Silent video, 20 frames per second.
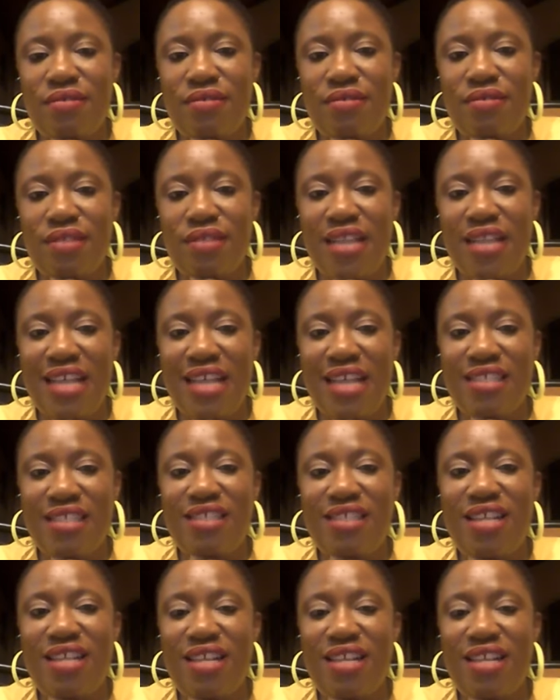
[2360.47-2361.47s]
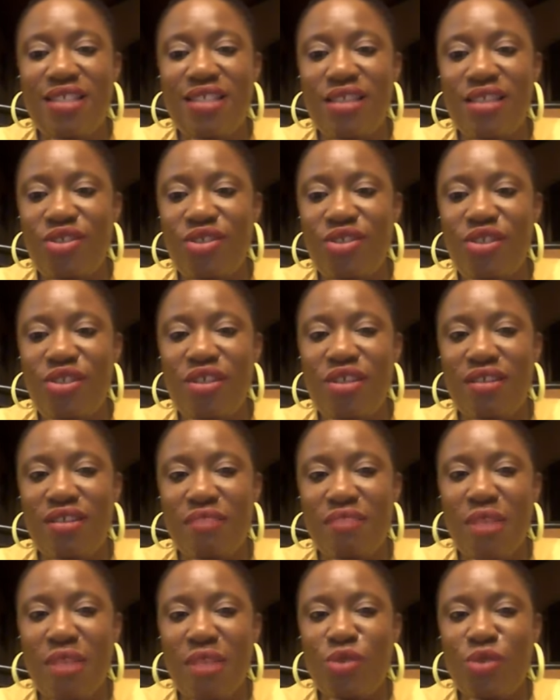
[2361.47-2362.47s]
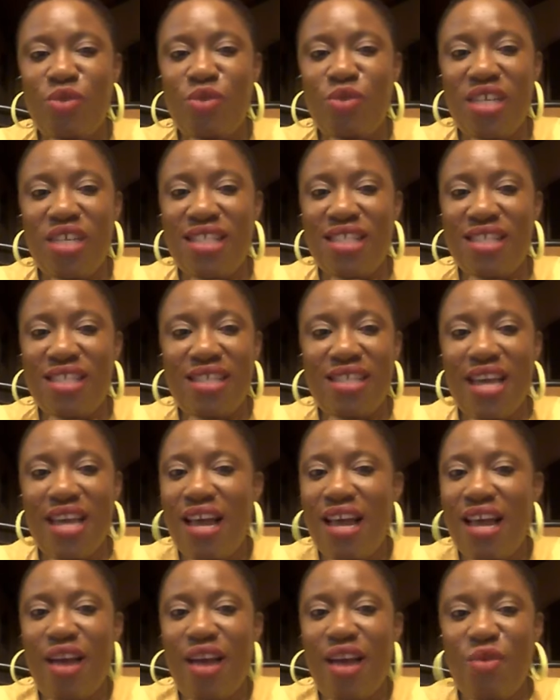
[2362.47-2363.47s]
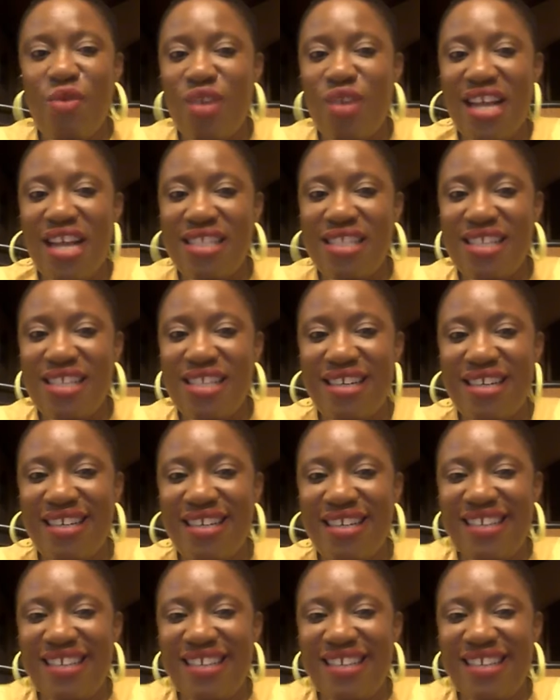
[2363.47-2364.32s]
Class is still in session. My students are not answering.